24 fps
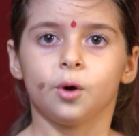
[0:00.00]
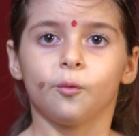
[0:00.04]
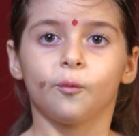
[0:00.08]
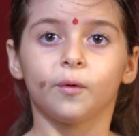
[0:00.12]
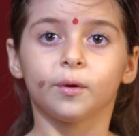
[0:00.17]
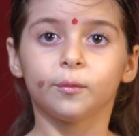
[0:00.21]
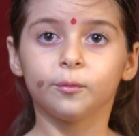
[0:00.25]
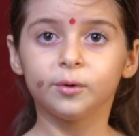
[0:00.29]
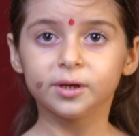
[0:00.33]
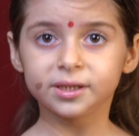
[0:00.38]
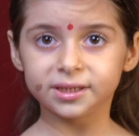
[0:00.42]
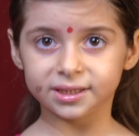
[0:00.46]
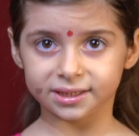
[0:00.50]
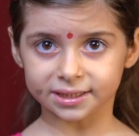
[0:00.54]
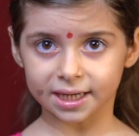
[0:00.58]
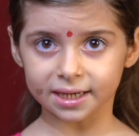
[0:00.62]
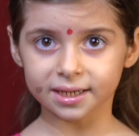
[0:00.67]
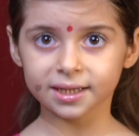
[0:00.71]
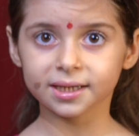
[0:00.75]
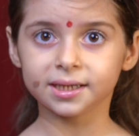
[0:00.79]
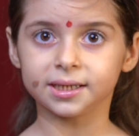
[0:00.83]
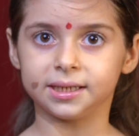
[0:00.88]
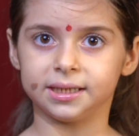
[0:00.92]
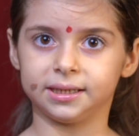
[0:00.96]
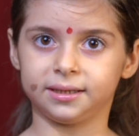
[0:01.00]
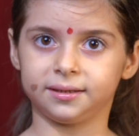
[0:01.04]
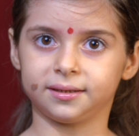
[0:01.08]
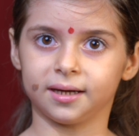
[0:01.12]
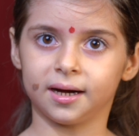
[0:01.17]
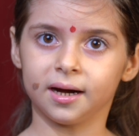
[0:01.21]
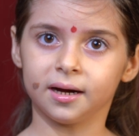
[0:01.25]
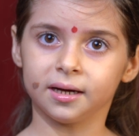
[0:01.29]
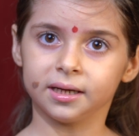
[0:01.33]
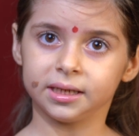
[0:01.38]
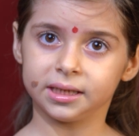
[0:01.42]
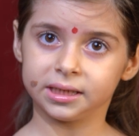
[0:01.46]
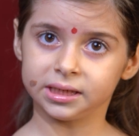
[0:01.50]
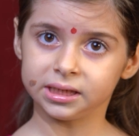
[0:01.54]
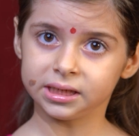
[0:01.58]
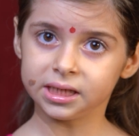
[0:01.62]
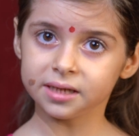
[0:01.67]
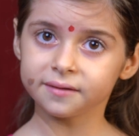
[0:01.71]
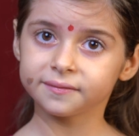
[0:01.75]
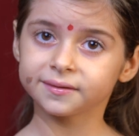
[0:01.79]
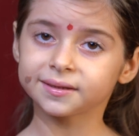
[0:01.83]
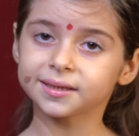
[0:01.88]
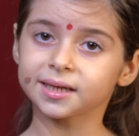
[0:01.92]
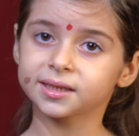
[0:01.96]
When we study Gita, it
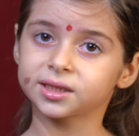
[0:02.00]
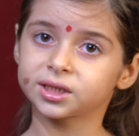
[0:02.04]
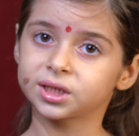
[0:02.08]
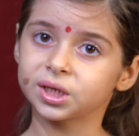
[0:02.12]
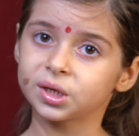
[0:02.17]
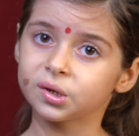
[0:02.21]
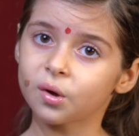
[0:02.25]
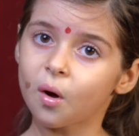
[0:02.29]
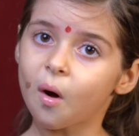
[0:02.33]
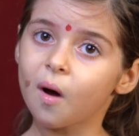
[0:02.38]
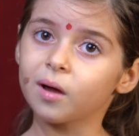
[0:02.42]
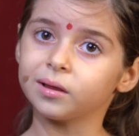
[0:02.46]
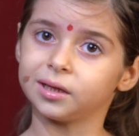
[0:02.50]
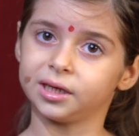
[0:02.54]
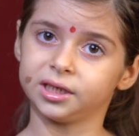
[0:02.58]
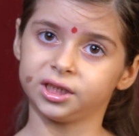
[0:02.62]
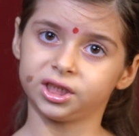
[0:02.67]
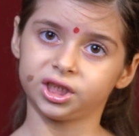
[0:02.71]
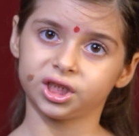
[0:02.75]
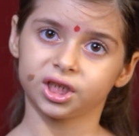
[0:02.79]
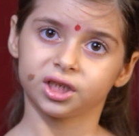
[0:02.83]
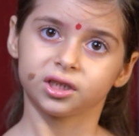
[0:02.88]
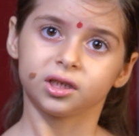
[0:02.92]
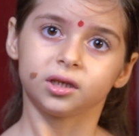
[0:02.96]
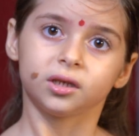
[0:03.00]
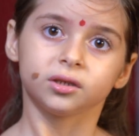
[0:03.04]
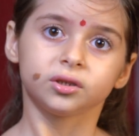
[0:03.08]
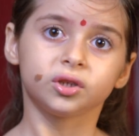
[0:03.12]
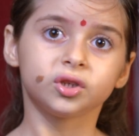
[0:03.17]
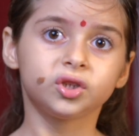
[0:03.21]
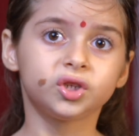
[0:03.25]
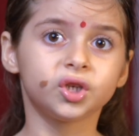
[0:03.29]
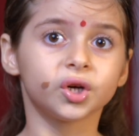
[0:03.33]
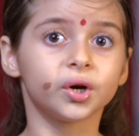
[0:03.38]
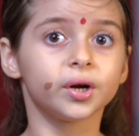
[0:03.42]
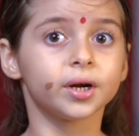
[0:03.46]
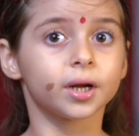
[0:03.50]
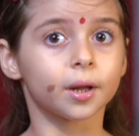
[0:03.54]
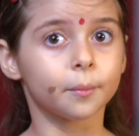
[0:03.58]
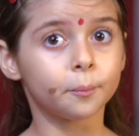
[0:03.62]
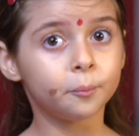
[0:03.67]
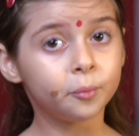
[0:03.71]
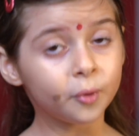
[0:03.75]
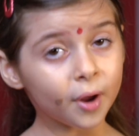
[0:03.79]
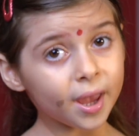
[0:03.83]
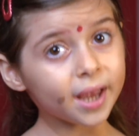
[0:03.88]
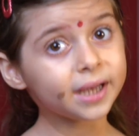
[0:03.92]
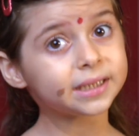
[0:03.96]
gives us knowledge to turn a
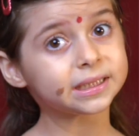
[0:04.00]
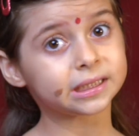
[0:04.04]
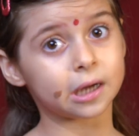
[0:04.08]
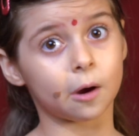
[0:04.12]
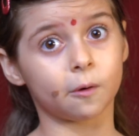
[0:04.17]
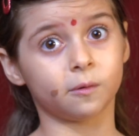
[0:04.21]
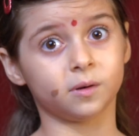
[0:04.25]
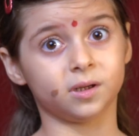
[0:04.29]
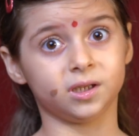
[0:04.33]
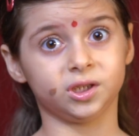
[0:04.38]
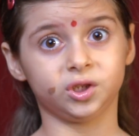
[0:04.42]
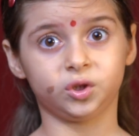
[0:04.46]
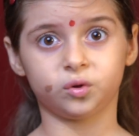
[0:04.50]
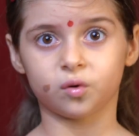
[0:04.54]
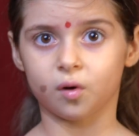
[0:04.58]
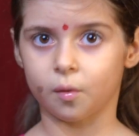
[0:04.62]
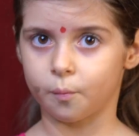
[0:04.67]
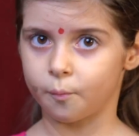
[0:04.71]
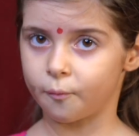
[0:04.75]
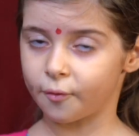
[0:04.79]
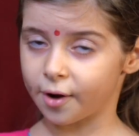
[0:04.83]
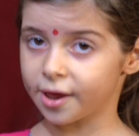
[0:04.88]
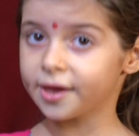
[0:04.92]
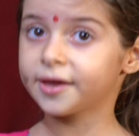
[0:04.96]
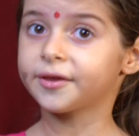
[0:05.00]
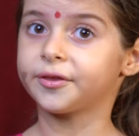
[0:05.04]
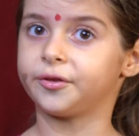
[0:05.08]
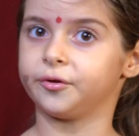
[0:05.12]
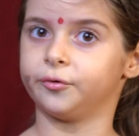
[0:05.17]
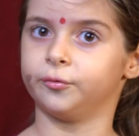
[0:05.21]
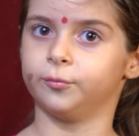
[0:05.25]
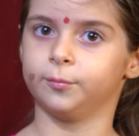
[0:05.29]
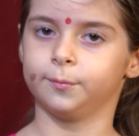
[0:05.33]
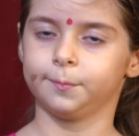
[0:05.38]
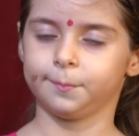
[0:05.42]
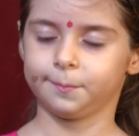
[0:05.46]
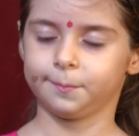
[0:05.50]
breakdown into a breakthrough.